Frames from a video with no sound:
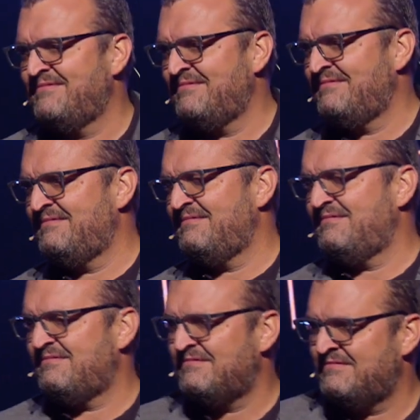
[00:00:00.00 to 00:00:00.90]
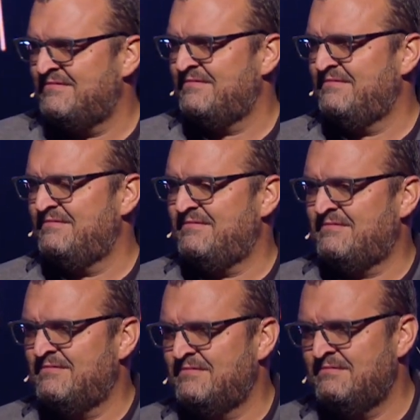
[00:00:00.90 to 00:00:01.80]

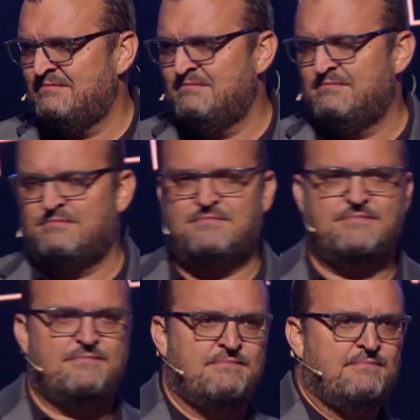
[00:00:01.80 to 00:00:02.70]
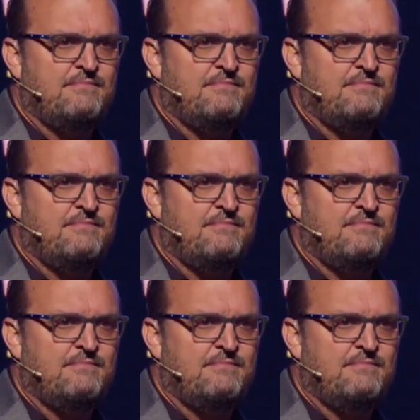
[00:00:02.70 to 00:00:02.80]
(no one is talking)